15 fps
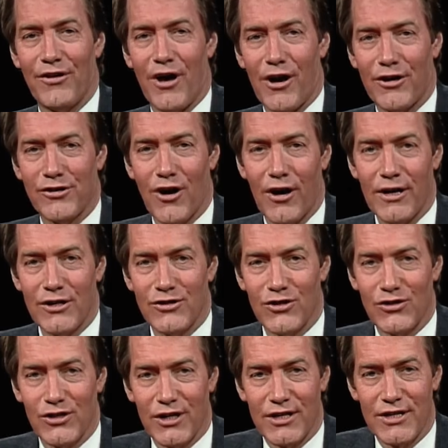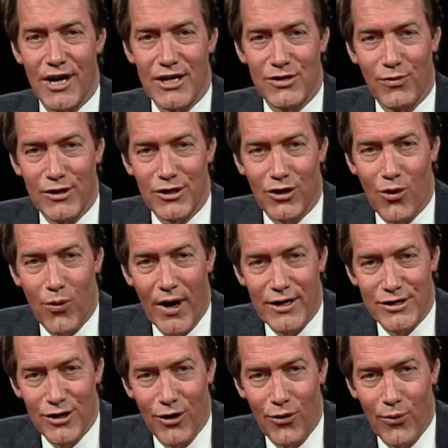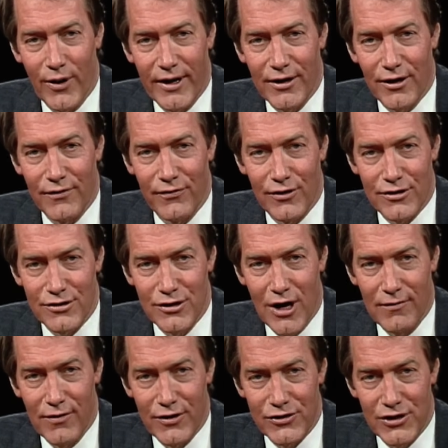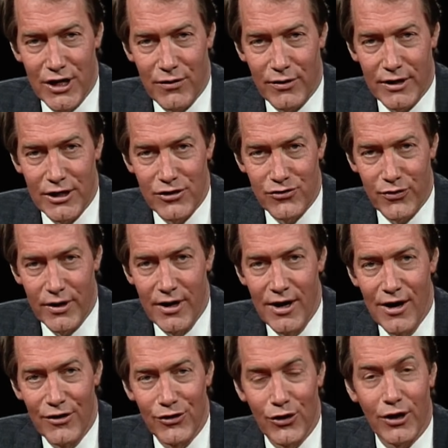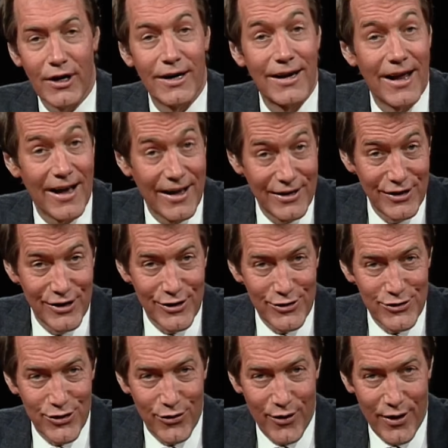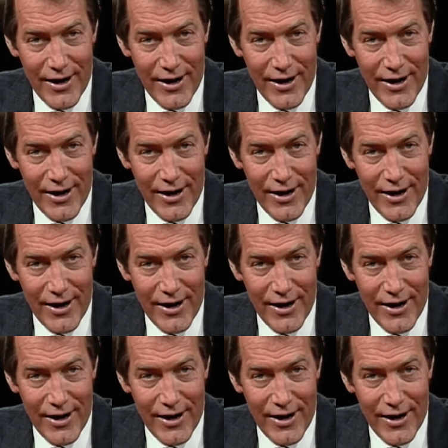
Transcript: But Donna Tartt, instant success wasn't quite so quick. Her first novel, The Secret History, took 9 years to